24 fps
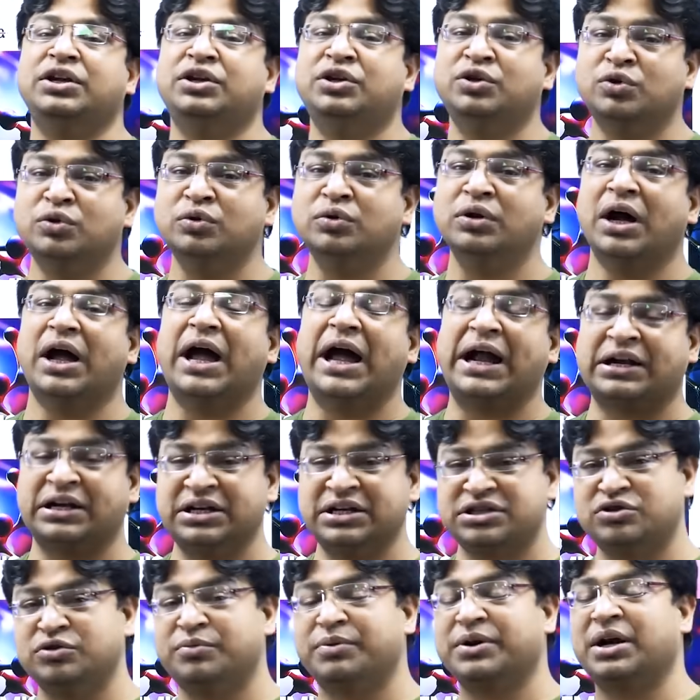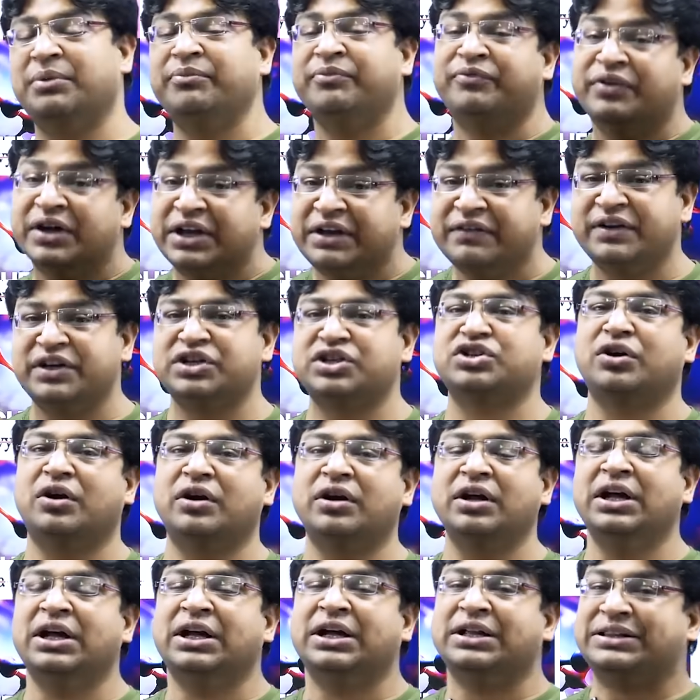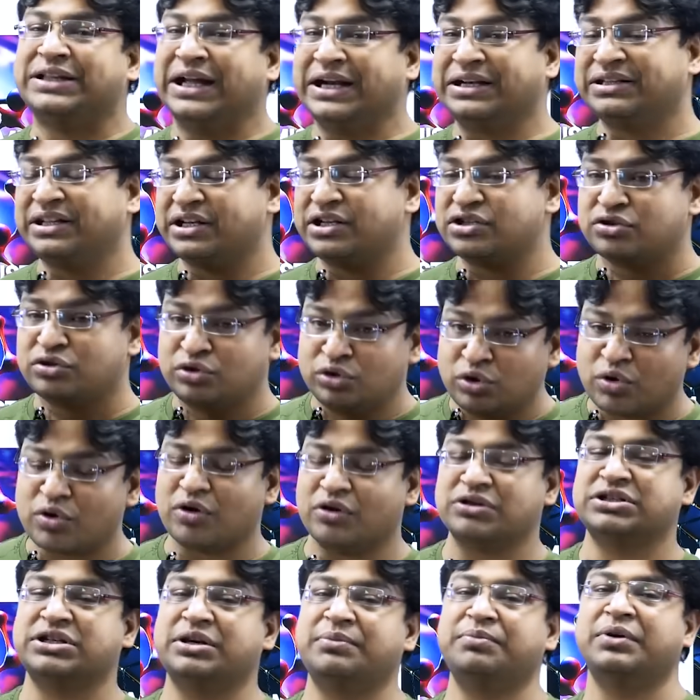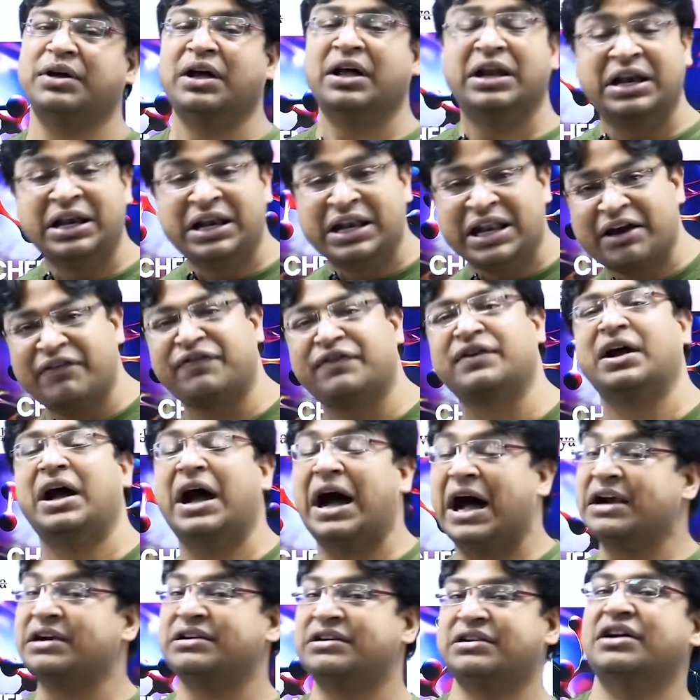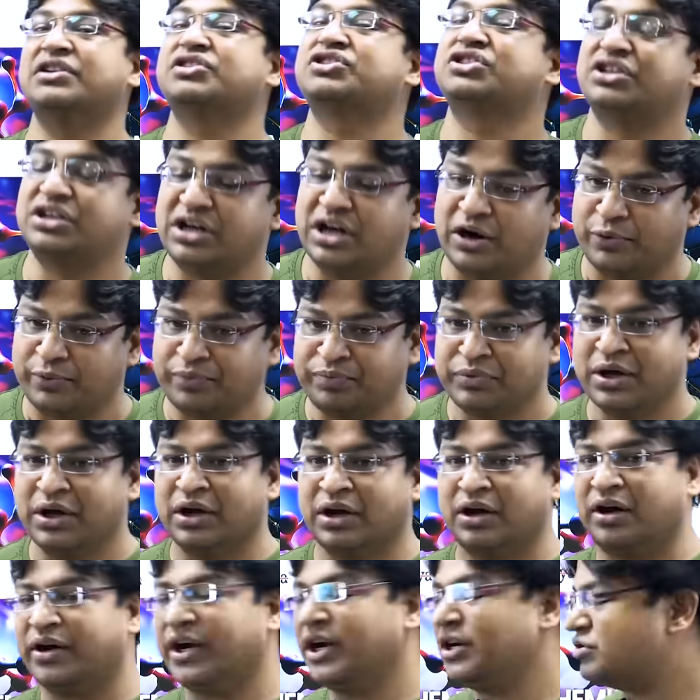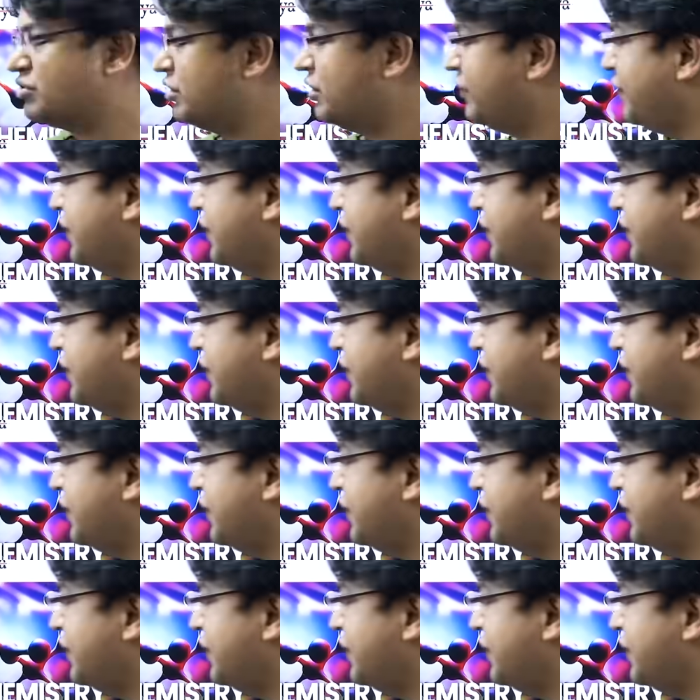you become very, very sure that there is no concept left untouched now. All right, so the